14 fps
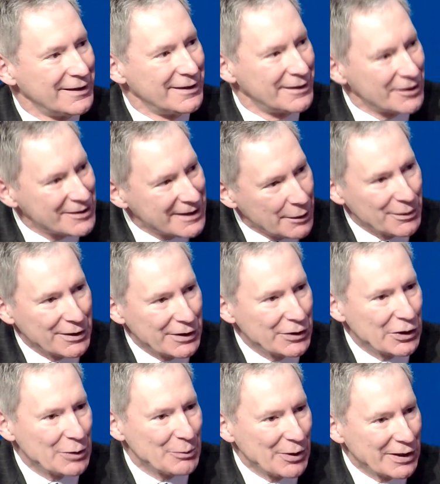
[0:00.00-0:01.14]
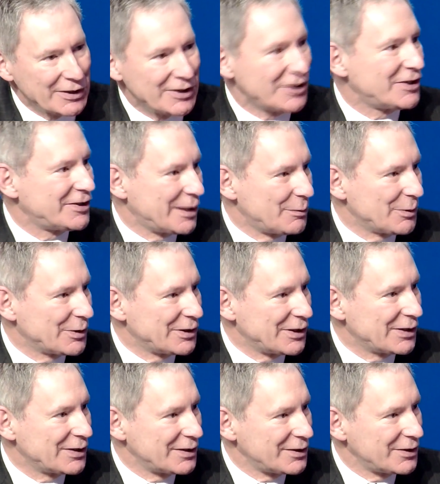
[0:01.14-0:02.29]
this is how we're going to go to market. This is how we're going
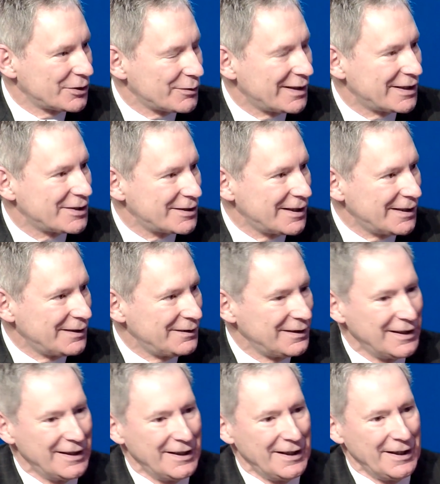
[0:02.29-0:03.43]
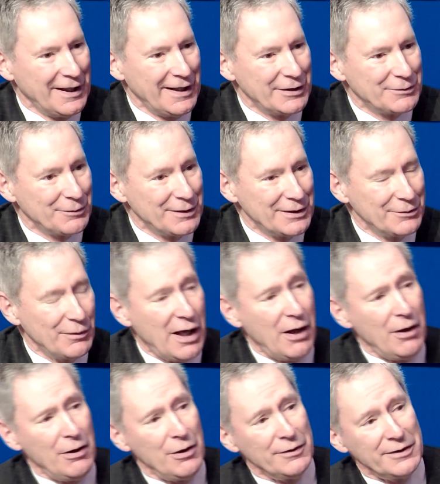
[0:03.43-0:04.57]
to try to sell. And they say,
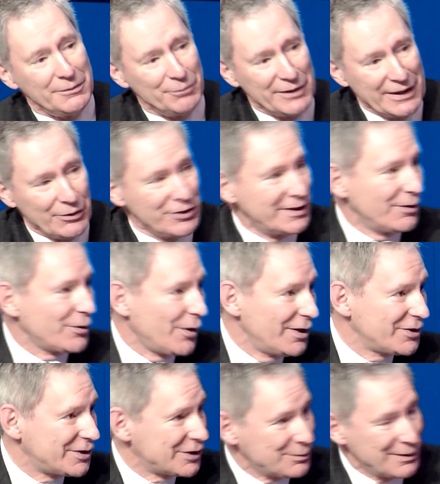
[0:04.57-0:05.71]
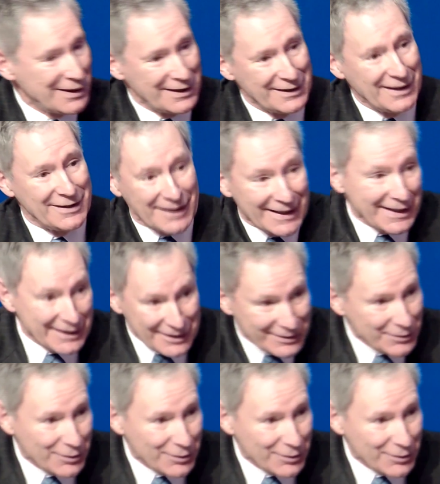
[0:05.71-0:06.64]
well, we don't sell cars this way. That's not how you sell